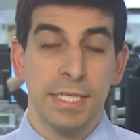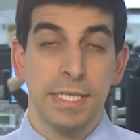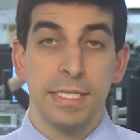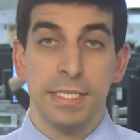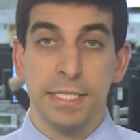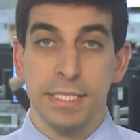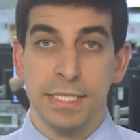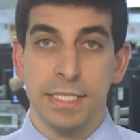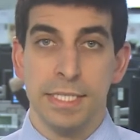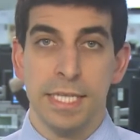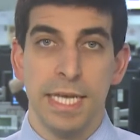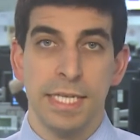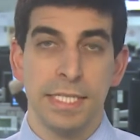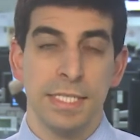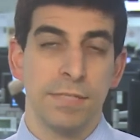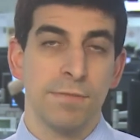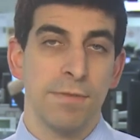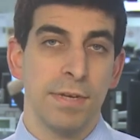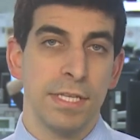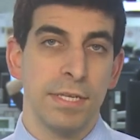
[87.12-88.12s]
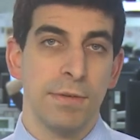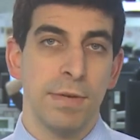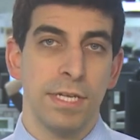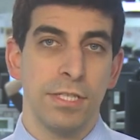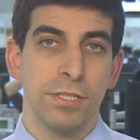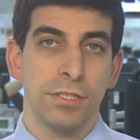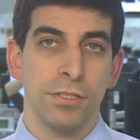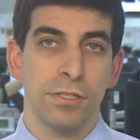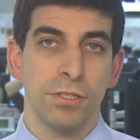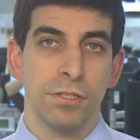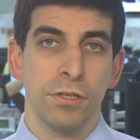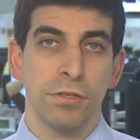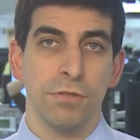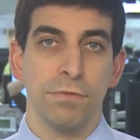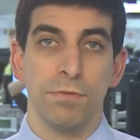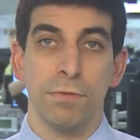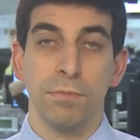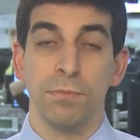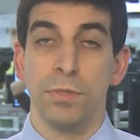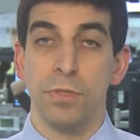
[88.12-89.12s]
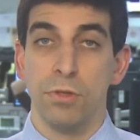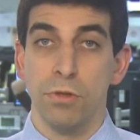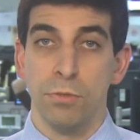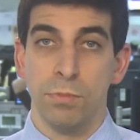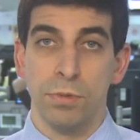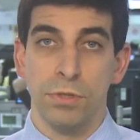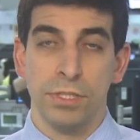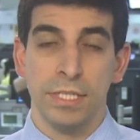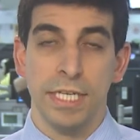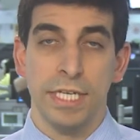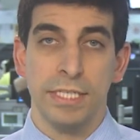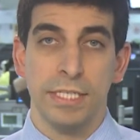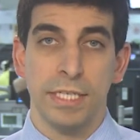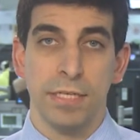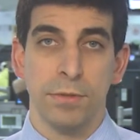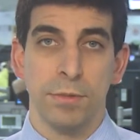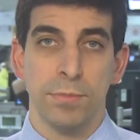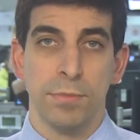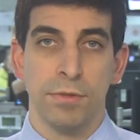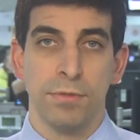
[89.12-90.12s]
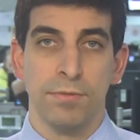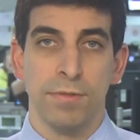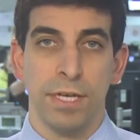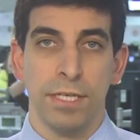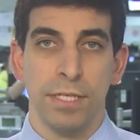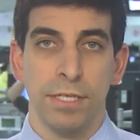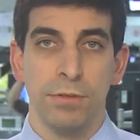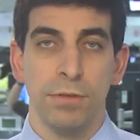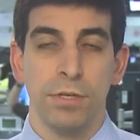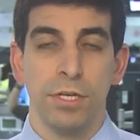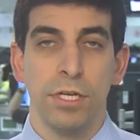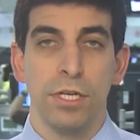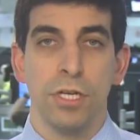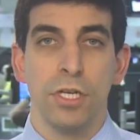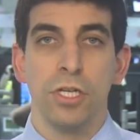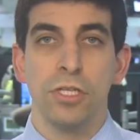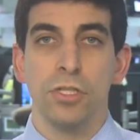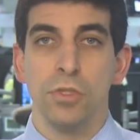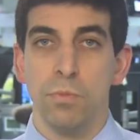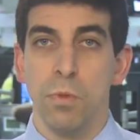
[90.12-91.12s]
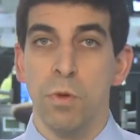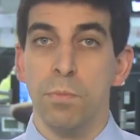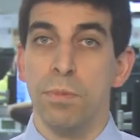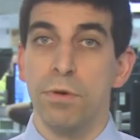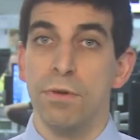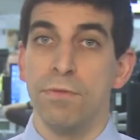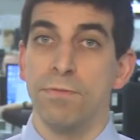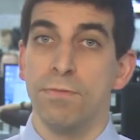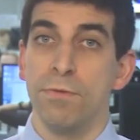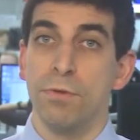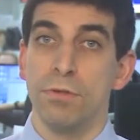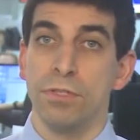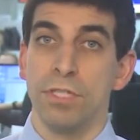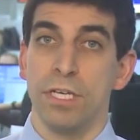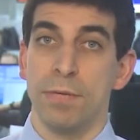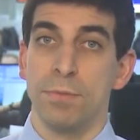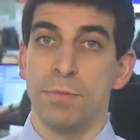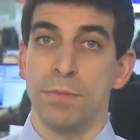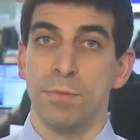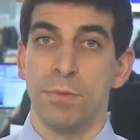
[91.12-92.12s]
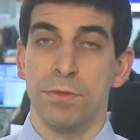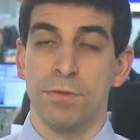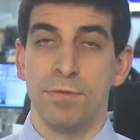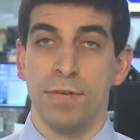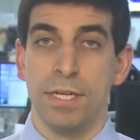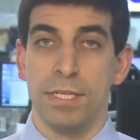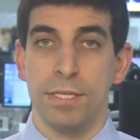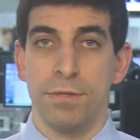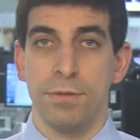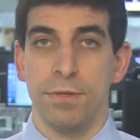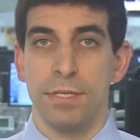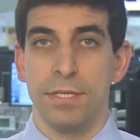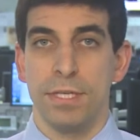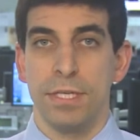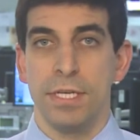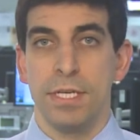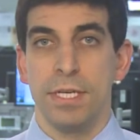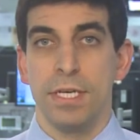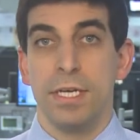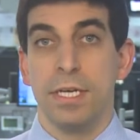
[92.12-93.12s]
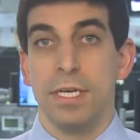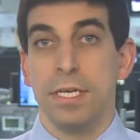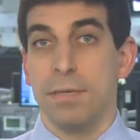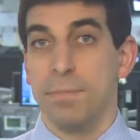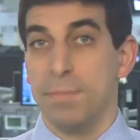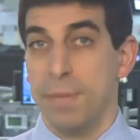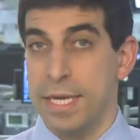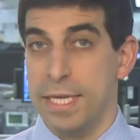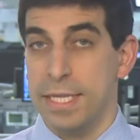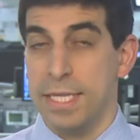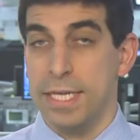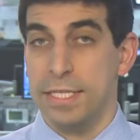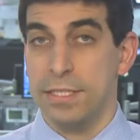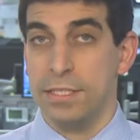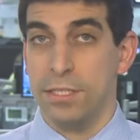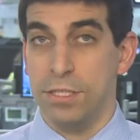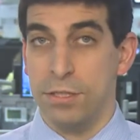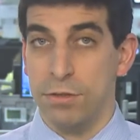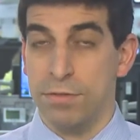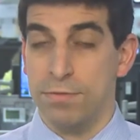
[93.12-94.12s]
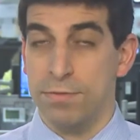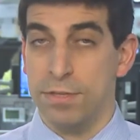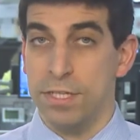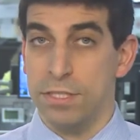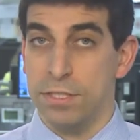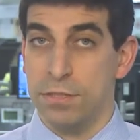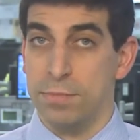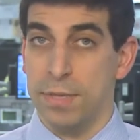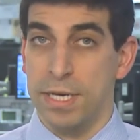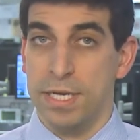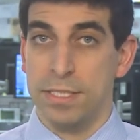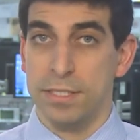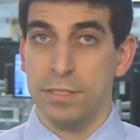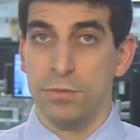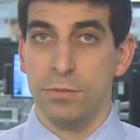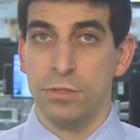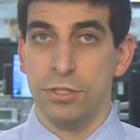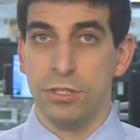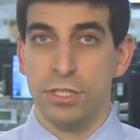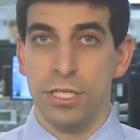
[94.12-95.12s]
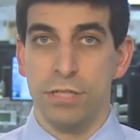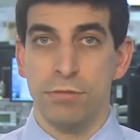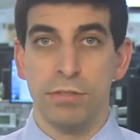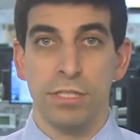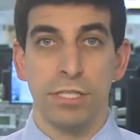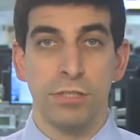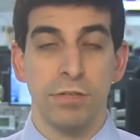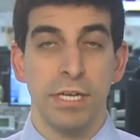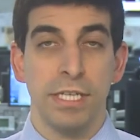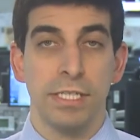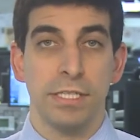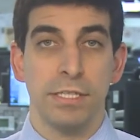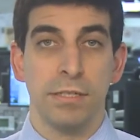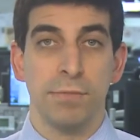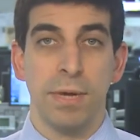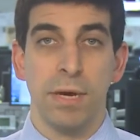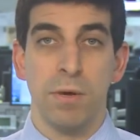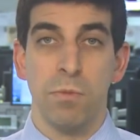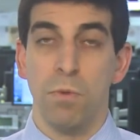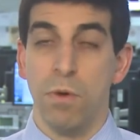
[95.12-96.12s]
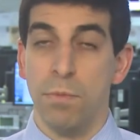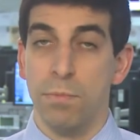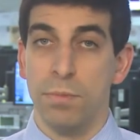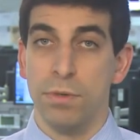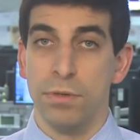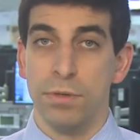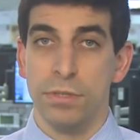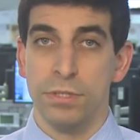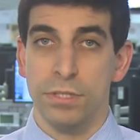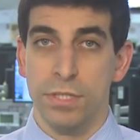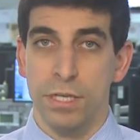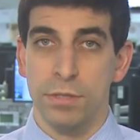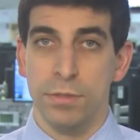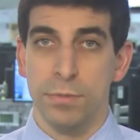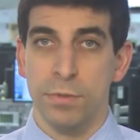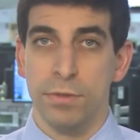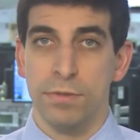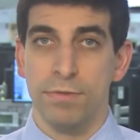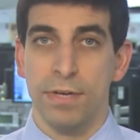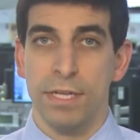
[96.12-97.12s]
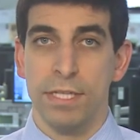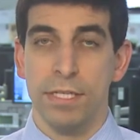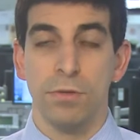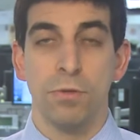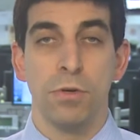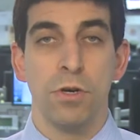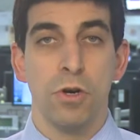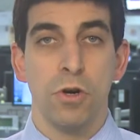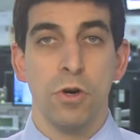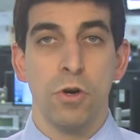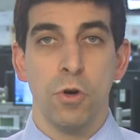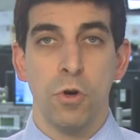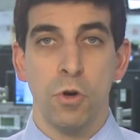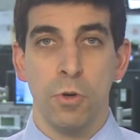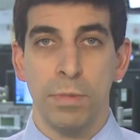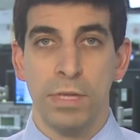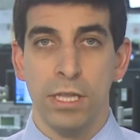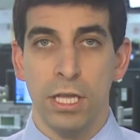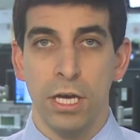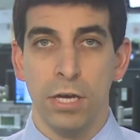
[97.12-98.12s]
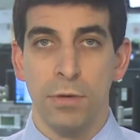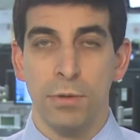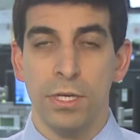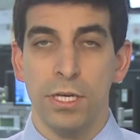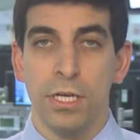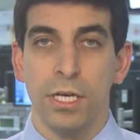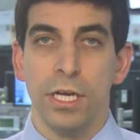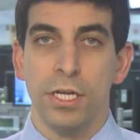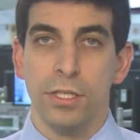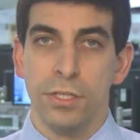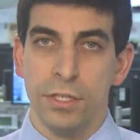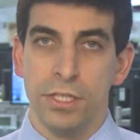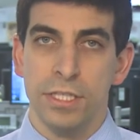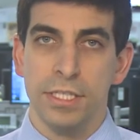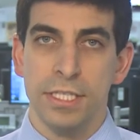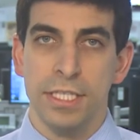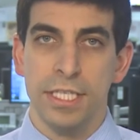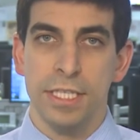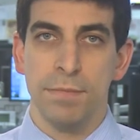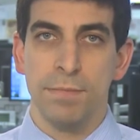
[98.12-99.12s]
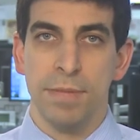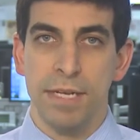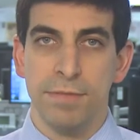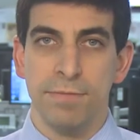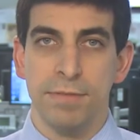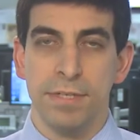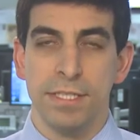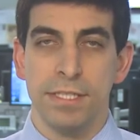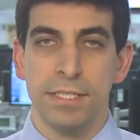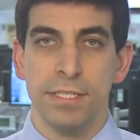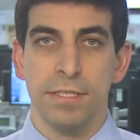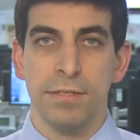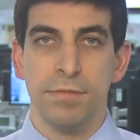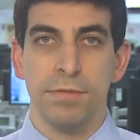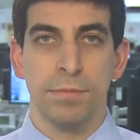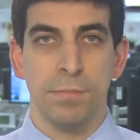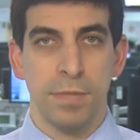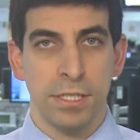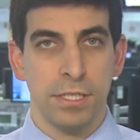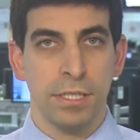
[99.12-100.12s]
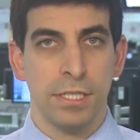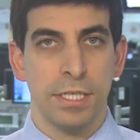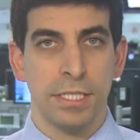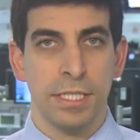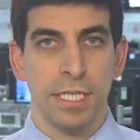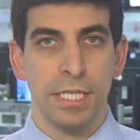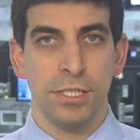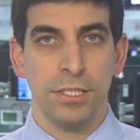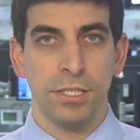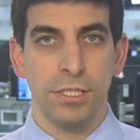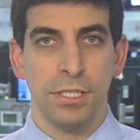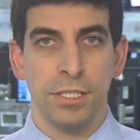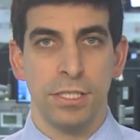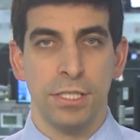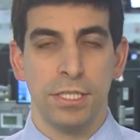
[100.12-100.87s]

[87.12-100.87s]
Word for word: Since then, its valuation has gone from zero point eight times book value to one point four times book value. Compare that to the universal banks, which generally trade at about one point times book value or below, and you can see the benefits of specialisation.